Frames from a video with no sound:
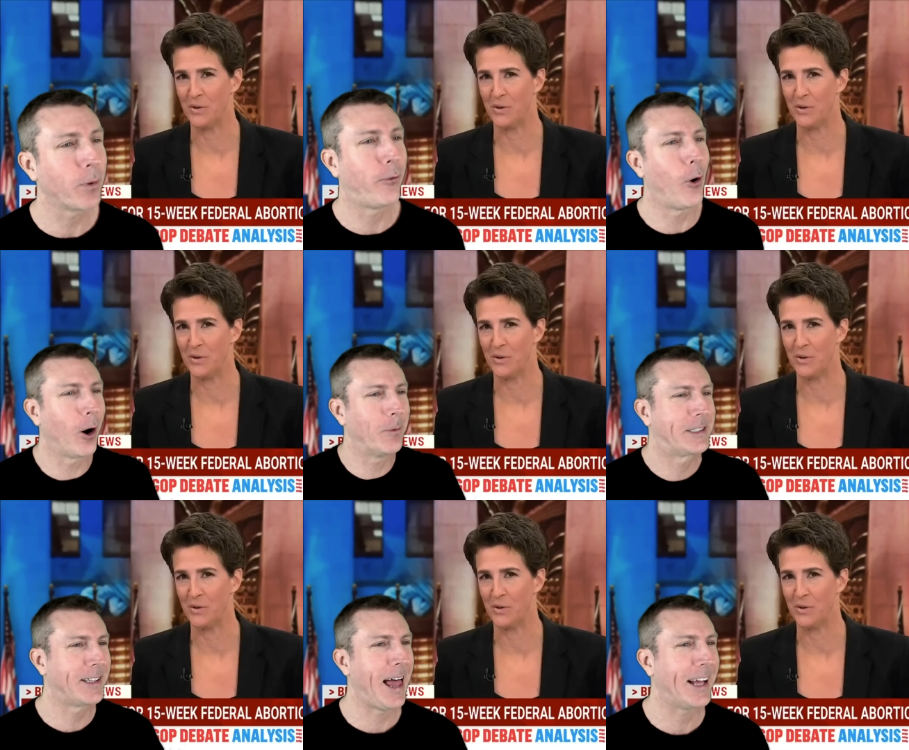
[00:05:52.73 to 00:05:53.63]

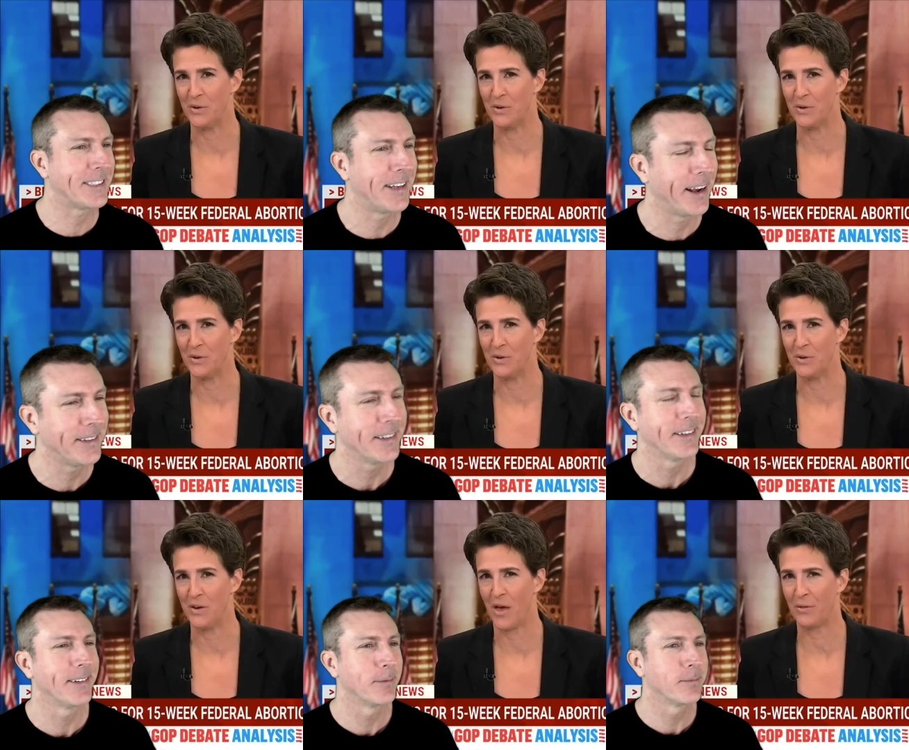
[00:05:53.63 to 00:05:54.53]
Speaker 1: performance last night.
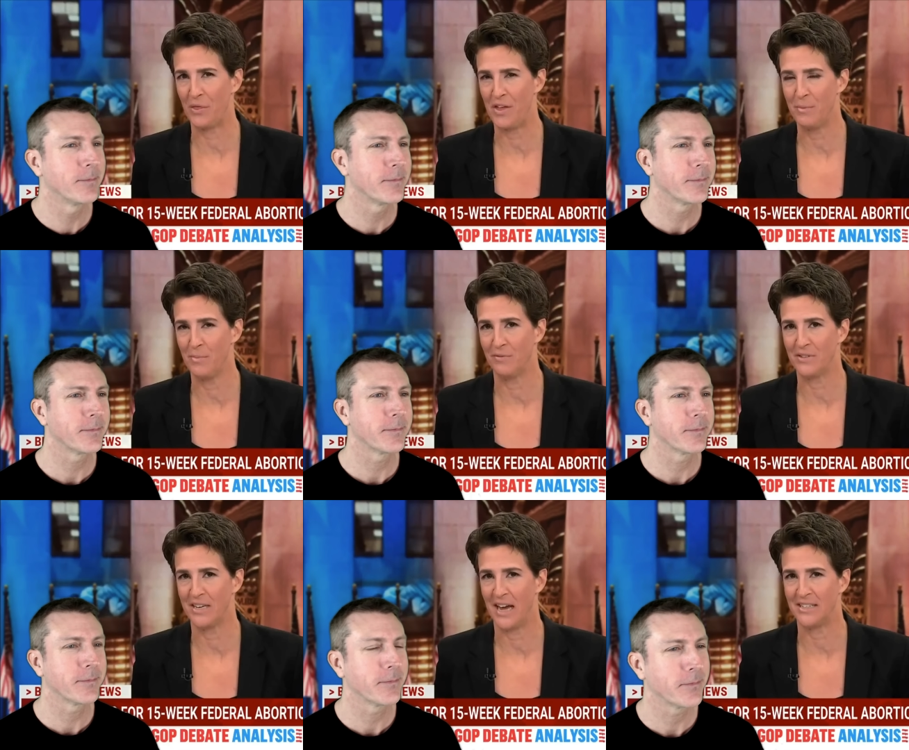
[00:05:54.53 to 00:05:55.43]
Speaker 2: Another theme of
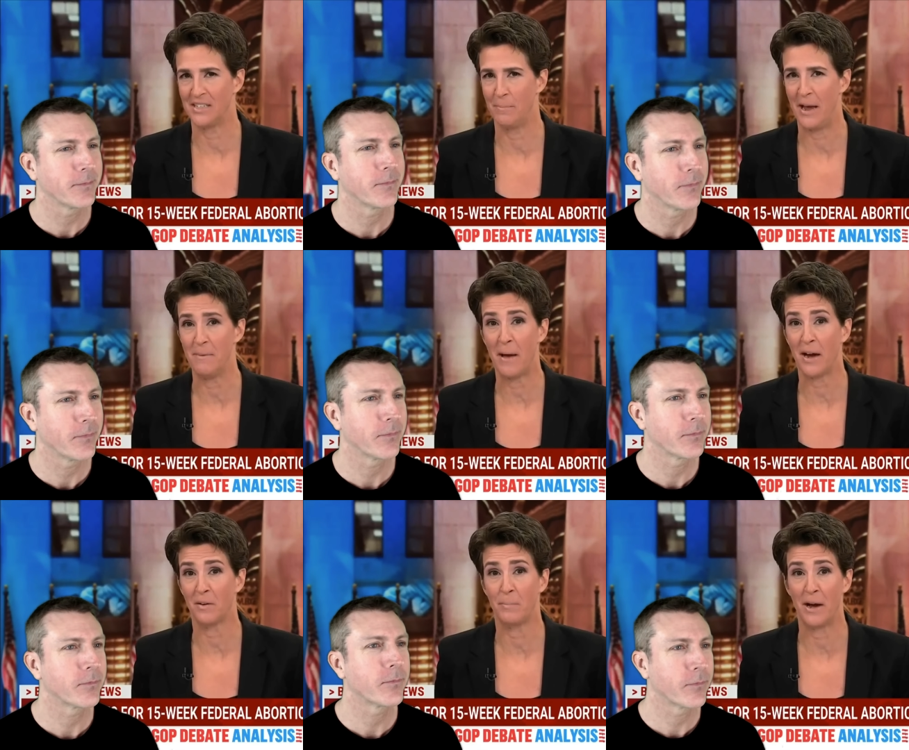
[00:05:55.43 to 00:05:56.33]
tonight's debate,
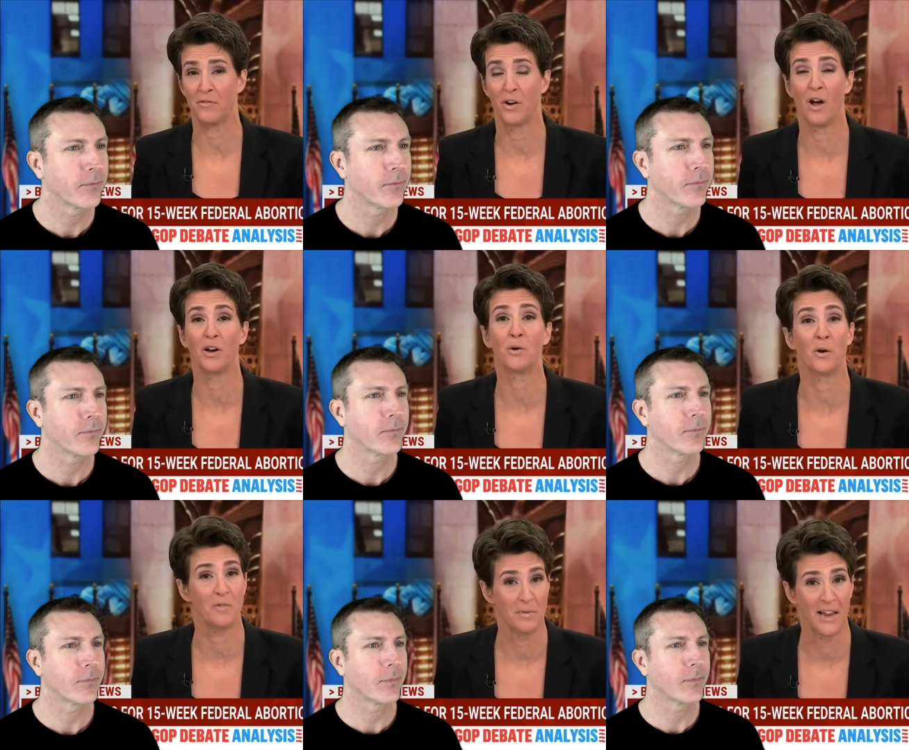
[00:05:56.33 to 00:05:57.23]
back back for an
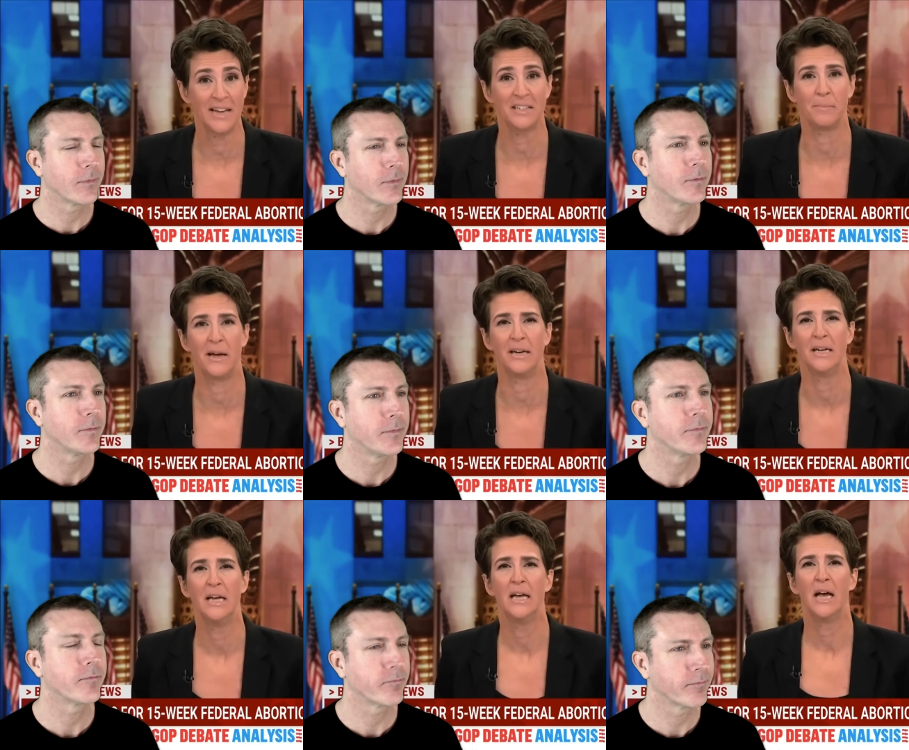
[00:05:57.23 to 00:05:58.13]
encore from the last debate,
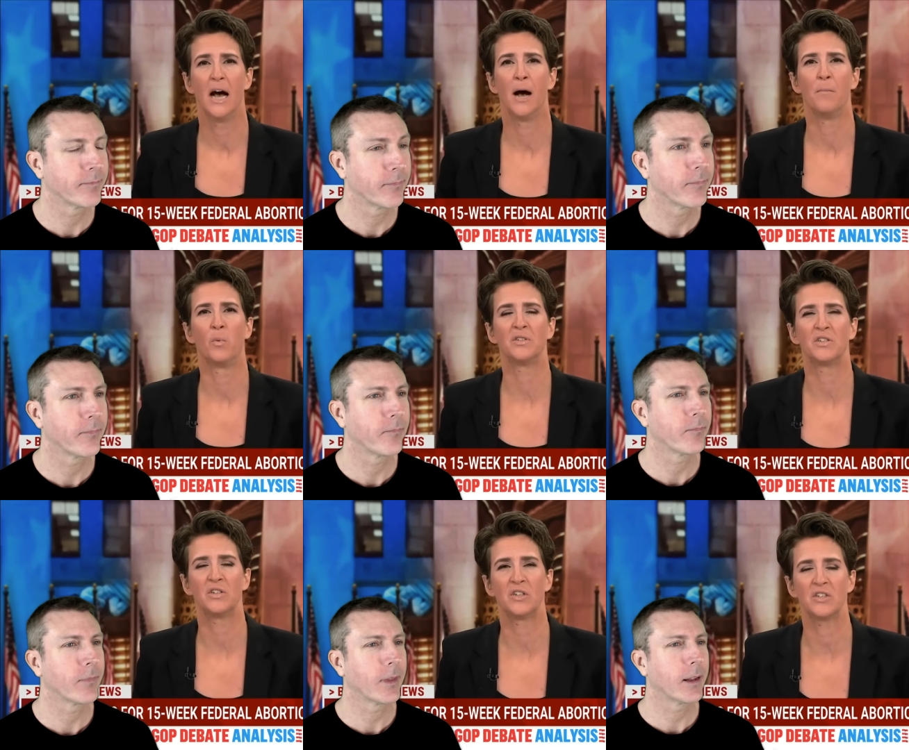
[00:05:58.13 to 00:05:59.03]
um,
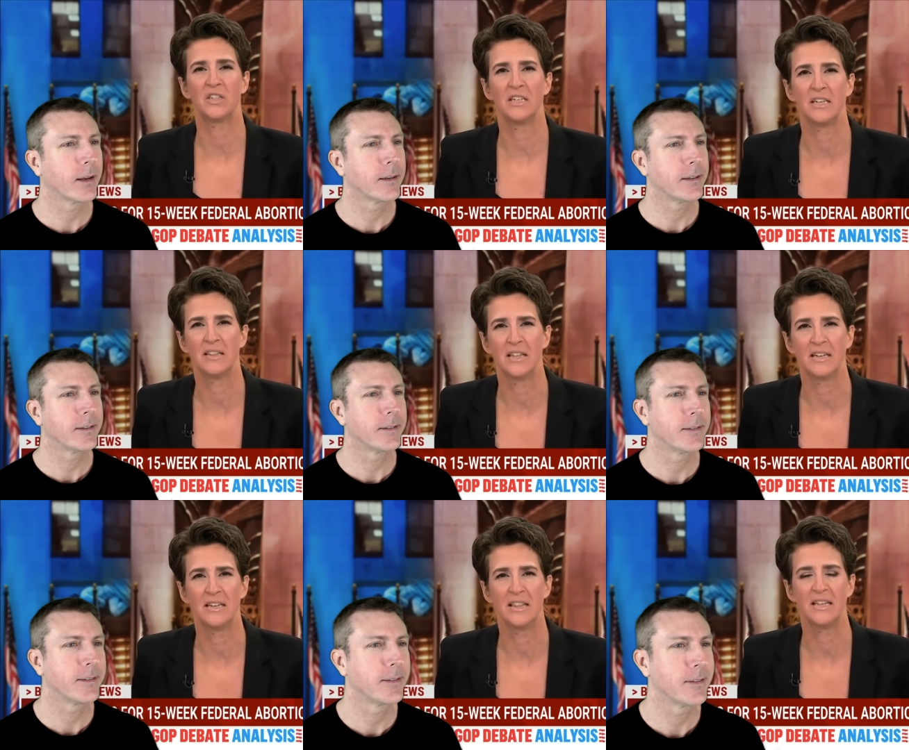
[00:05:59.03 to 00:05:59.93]
was just the
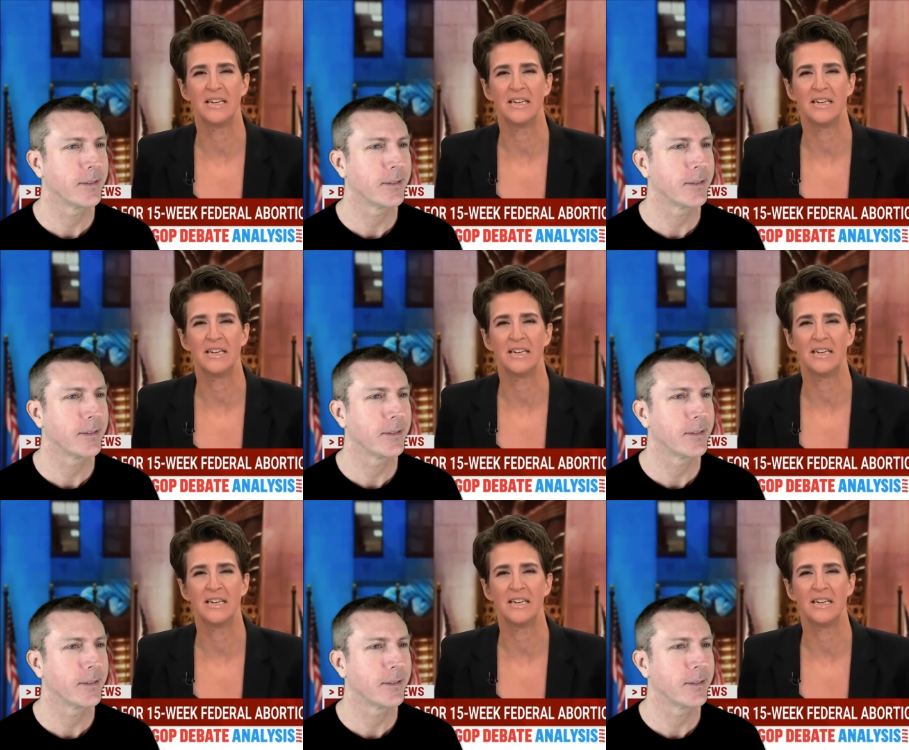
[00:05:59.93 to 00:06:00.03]
the the